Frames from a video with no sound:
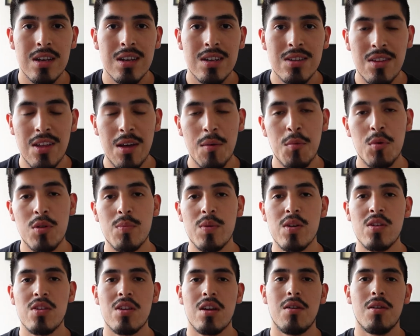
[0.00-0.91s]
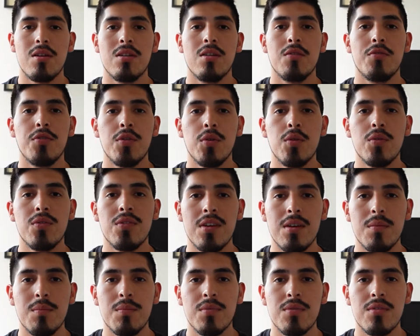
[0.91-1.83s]
Today I'm going to be sharing a few
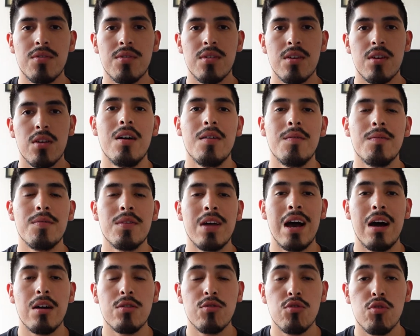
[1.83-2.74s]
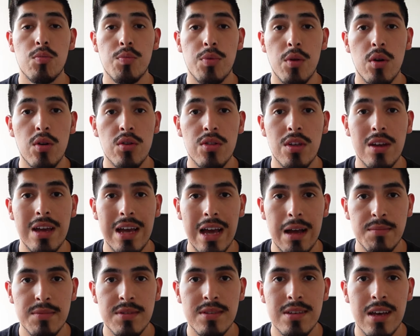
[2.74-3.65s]
tips on how to approach the
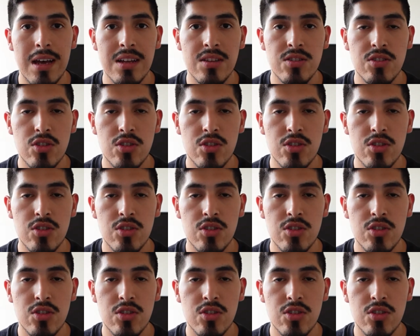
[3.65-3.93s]
GAMSAT.